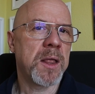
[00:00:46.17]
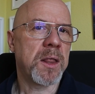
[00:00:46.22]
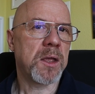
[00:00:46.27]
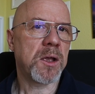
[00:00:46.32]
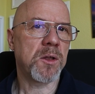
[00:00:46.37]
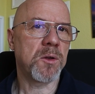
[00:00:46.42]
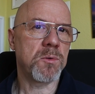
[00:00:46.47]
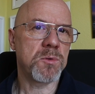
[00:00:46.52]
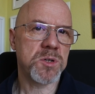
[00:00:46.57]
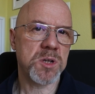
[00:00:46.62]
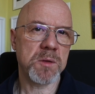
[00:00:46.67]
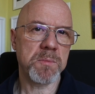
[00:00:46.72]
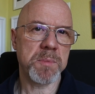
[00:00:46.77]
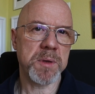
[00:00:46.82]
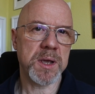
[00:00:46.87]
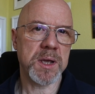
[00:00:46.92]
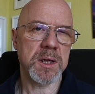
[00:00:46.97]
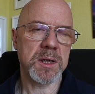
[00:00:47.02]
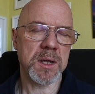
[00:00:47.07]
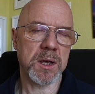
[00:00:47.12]
They can also
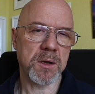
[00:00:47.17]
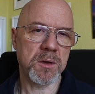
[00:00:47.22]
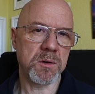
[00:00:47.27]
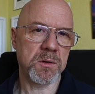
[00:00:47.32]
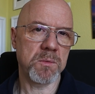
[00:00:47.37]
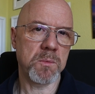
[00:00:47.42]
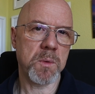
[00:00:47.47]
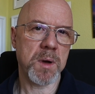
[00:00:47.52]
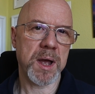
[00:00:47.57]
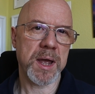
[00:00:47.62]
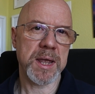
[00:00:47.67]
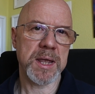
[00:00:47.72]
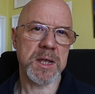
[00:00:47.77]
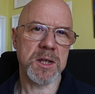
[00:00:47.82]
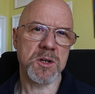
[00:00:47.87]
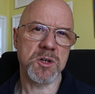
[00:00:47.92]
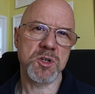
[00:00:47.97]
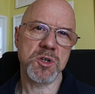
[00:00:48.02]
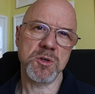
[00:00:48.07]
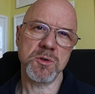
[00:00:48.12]
be a good
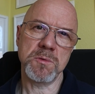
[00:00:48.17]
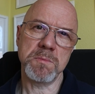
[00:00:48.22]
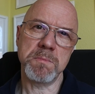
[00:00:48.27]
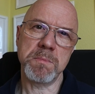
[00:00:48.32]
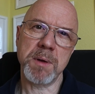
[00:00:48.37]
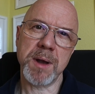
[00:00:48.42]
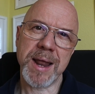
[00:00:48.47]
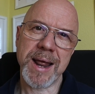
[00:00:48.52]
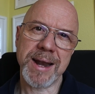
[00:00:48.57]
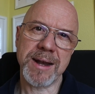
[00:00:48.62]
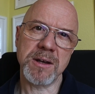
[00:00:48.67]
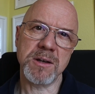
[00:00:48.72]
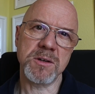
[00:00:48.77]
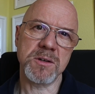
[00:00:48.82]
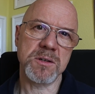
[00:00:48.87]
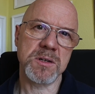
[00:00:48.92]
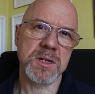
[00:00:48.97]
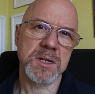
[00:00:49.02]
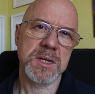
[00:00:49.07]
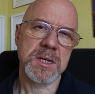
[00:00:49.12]
way to
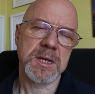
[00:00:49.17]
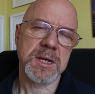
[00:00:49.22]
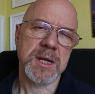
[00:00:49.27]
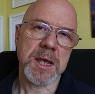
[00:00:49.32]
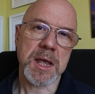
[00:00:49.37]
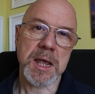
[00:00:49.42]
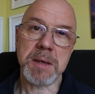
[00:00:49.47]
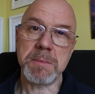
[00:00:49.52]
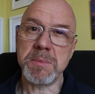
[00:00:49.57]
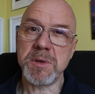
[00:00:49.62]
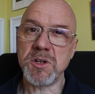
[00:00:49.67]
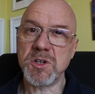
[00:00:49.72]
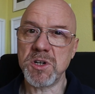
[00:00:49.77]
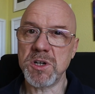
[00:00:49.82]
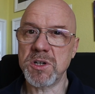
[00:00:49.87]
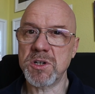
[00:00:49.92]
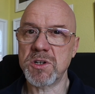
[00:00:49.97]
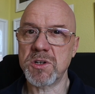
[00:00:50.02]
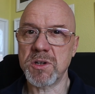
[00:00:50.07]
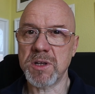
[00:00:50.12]
blend
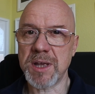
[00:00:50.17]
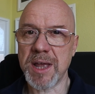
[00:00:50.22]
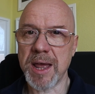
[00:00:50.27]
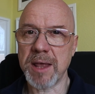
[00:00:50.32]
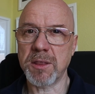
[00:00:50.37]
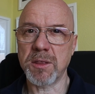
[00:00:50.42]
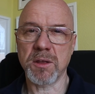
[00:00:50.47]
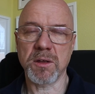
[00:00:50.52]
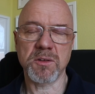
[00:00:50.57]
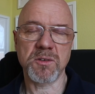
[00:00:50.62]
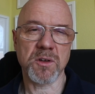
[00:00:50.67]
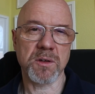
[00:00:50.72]
images together.